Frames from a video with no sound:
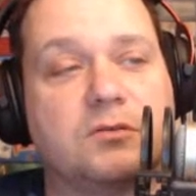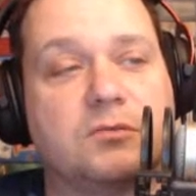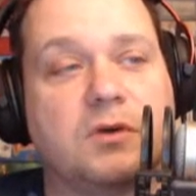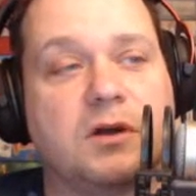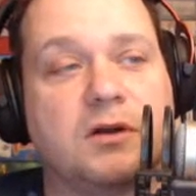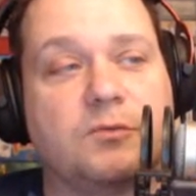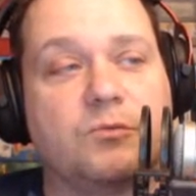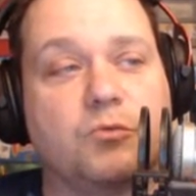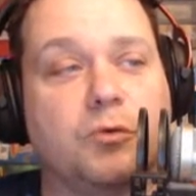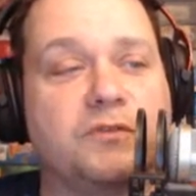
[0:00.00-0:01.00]

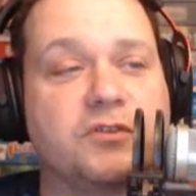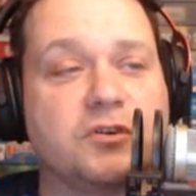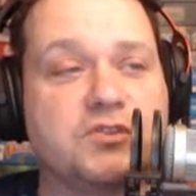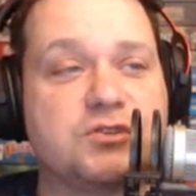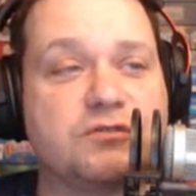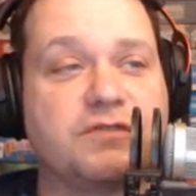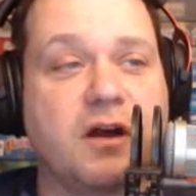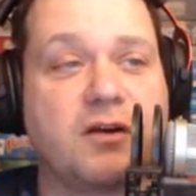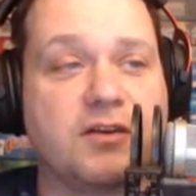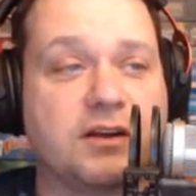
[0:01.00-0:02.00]
what we've heard so
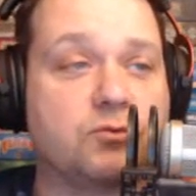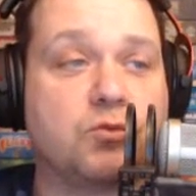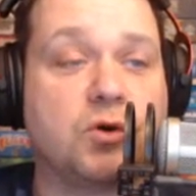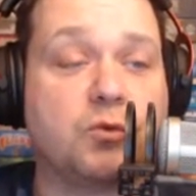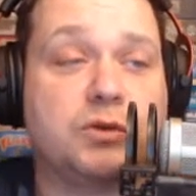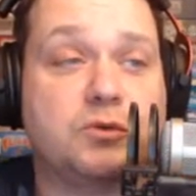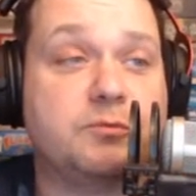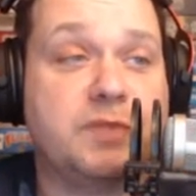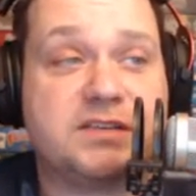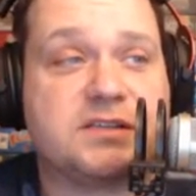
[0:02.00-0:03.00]
far and what we would
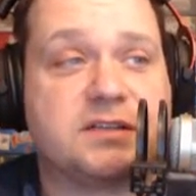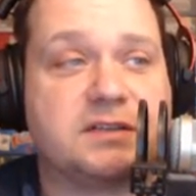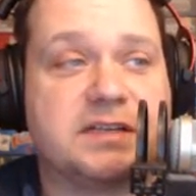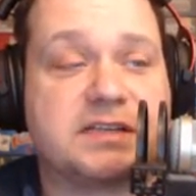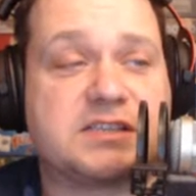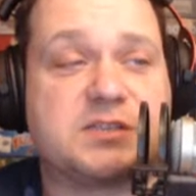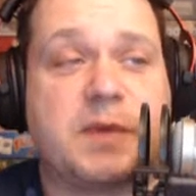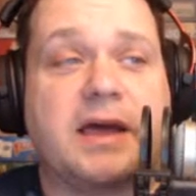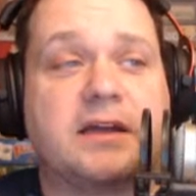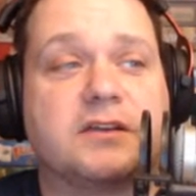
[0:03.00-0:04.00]
basically
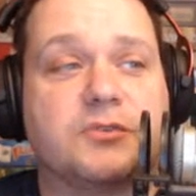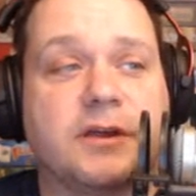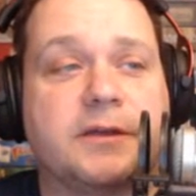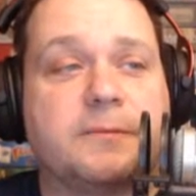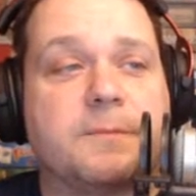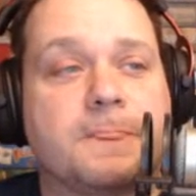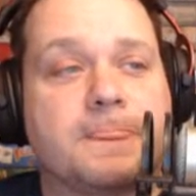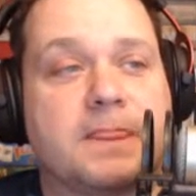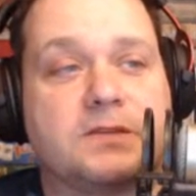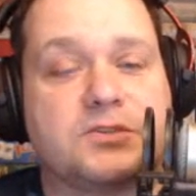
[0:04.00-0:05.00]
expect, right?
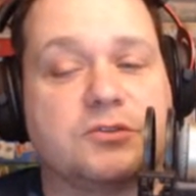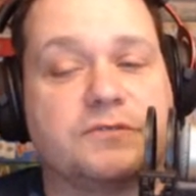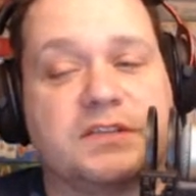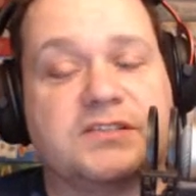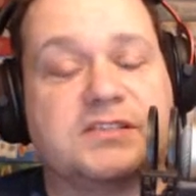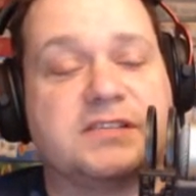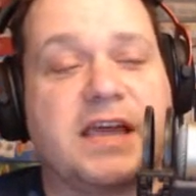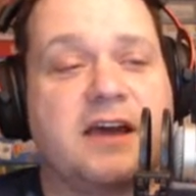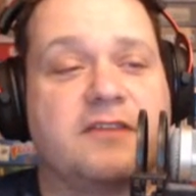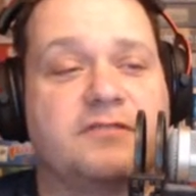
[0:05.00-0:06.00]
So if it doesn't
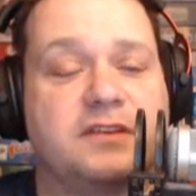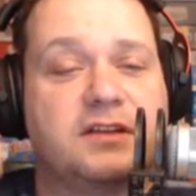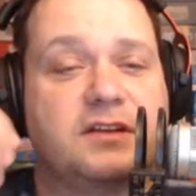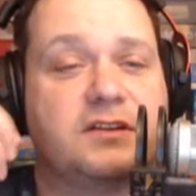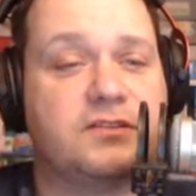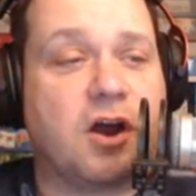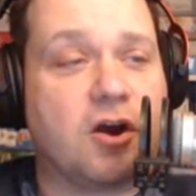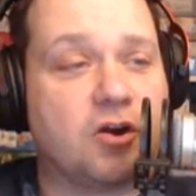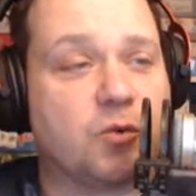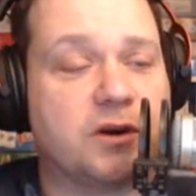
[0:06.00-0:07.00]
have the
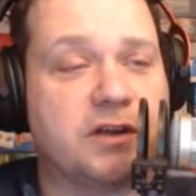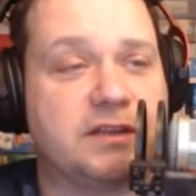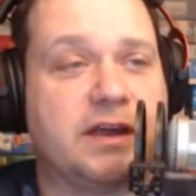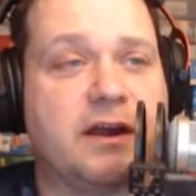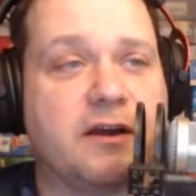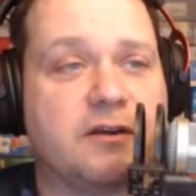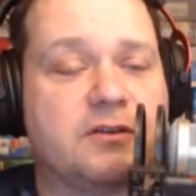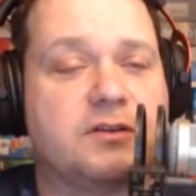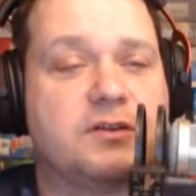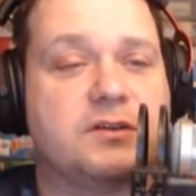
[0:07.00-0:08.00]
hardware in there,
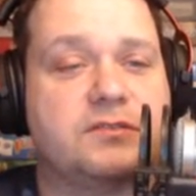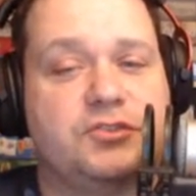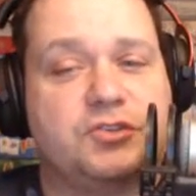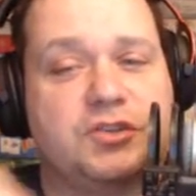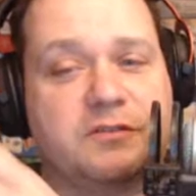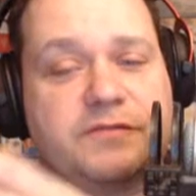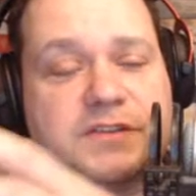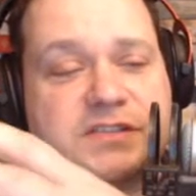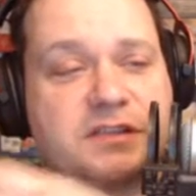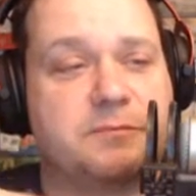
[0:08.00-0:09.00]
you can
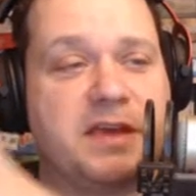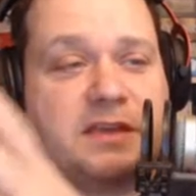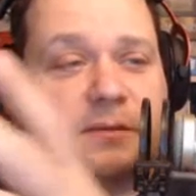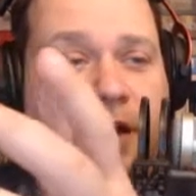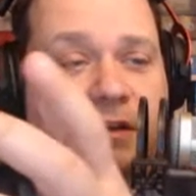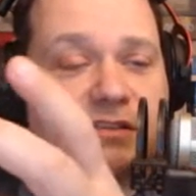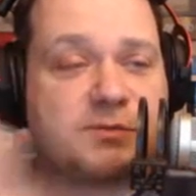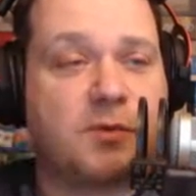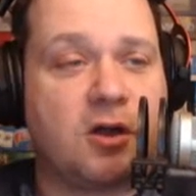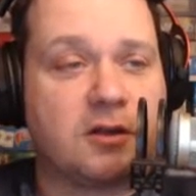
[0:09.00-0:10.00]
physically make the box
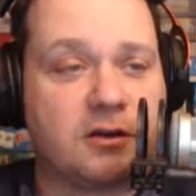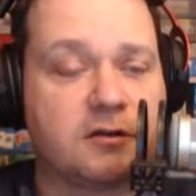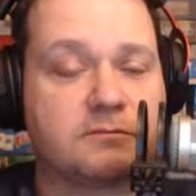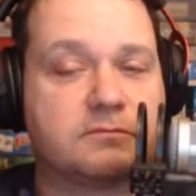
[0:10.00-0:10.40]
smaller,